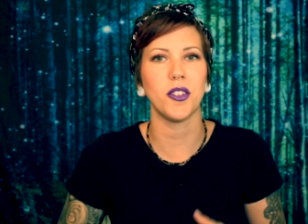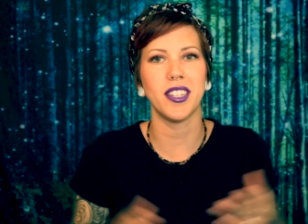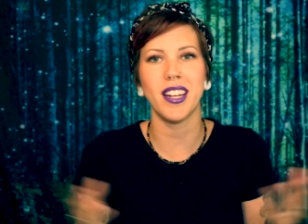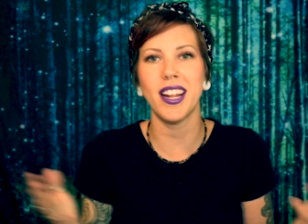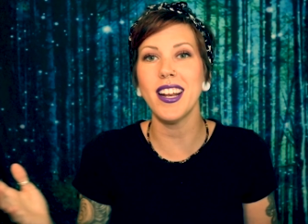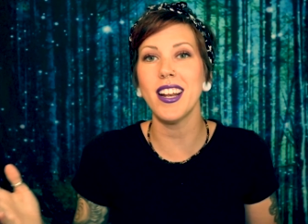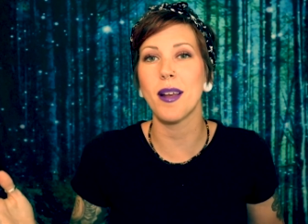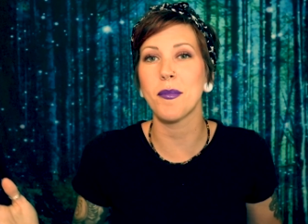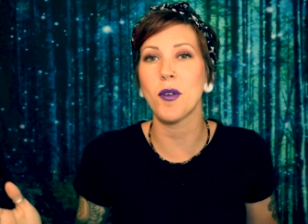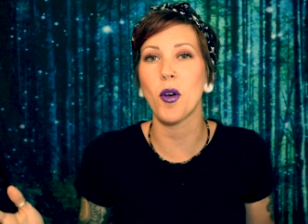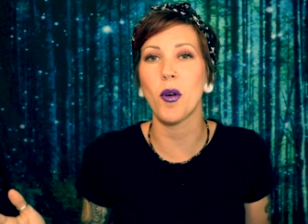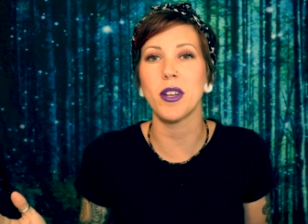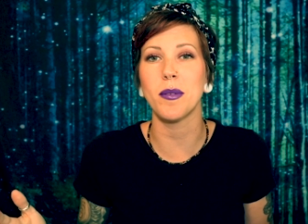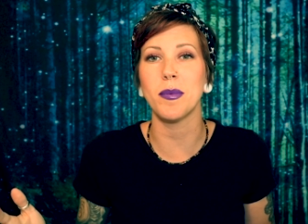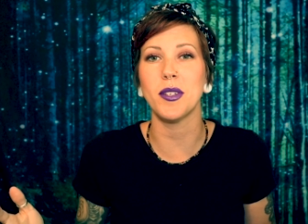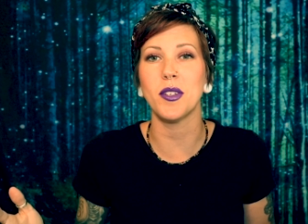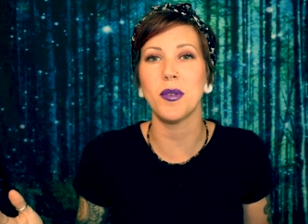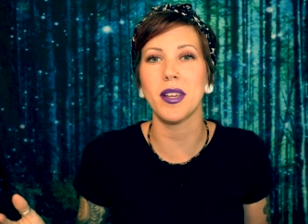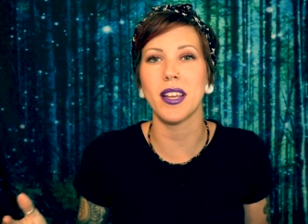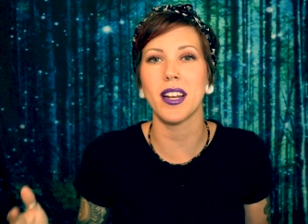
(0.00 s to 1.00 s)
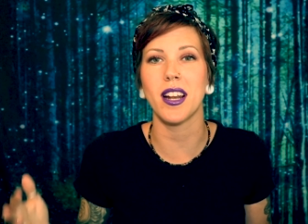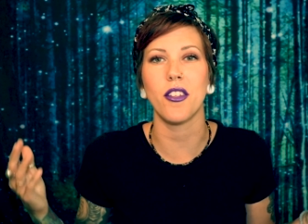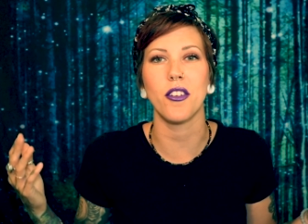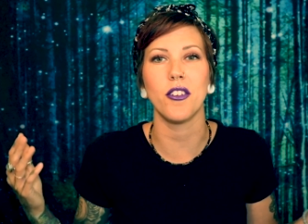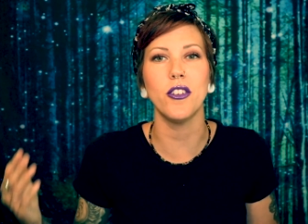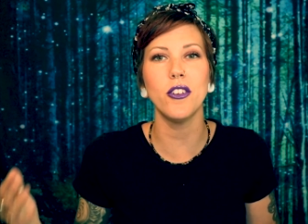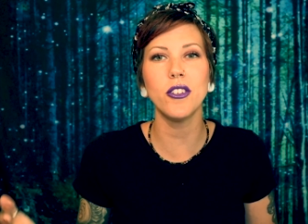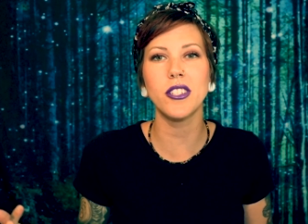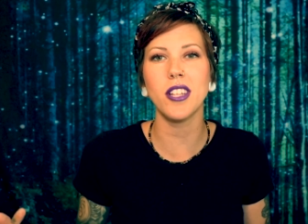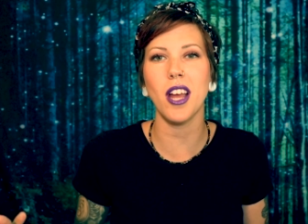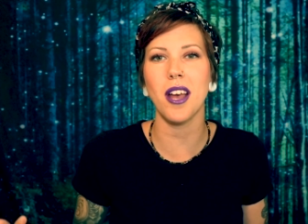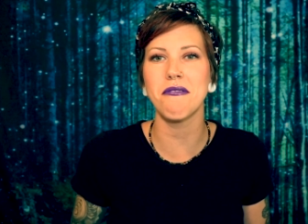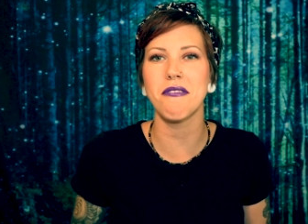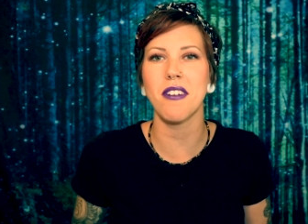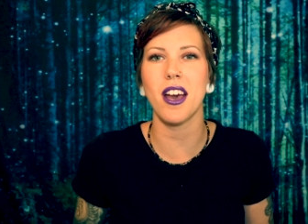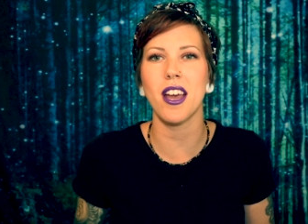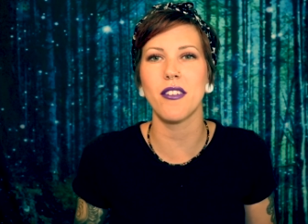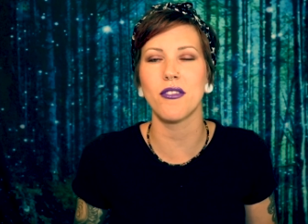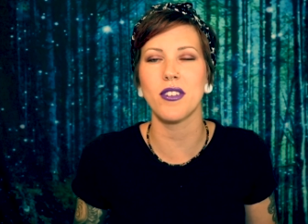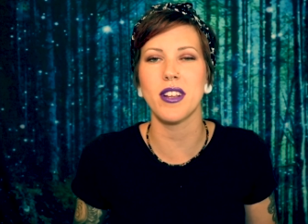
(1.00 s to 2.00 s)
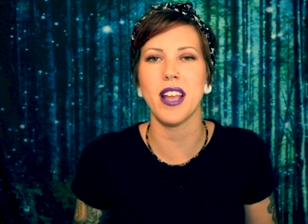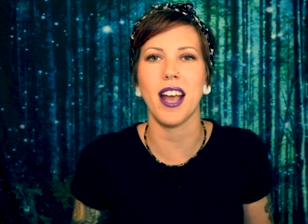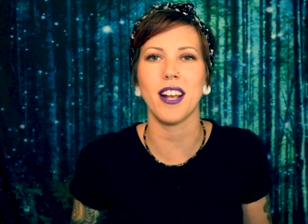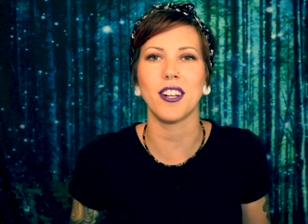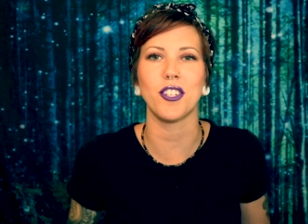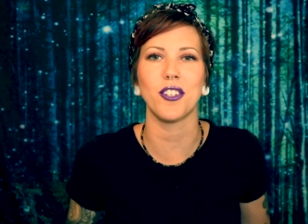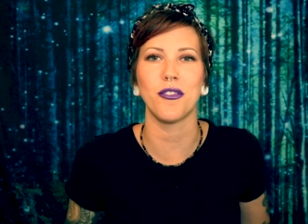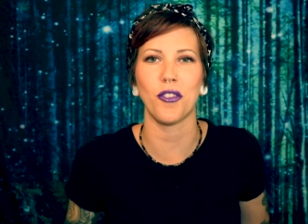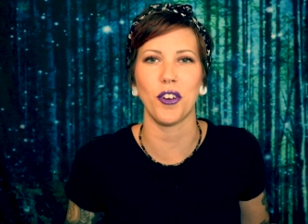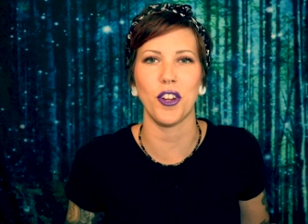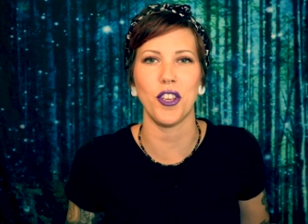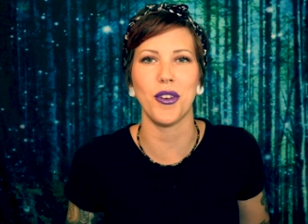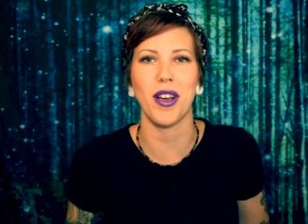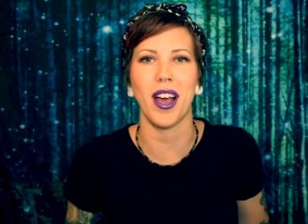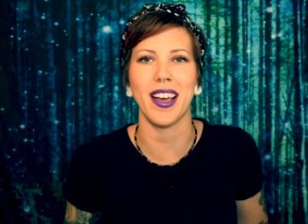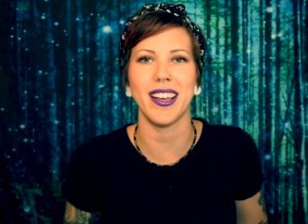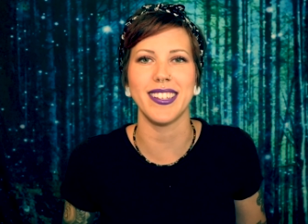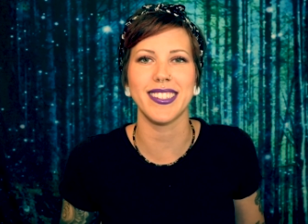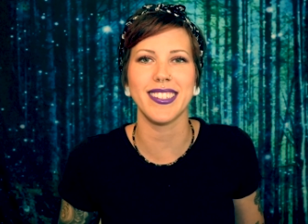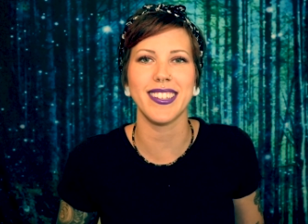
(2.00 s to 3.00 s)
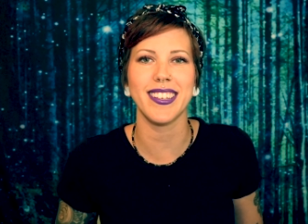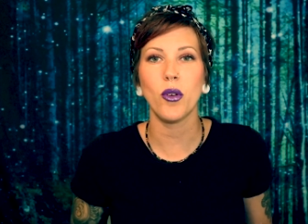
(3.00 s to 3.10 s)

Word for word: tonight I'm going to be doing another Nukes Top 5 reaction for you guys.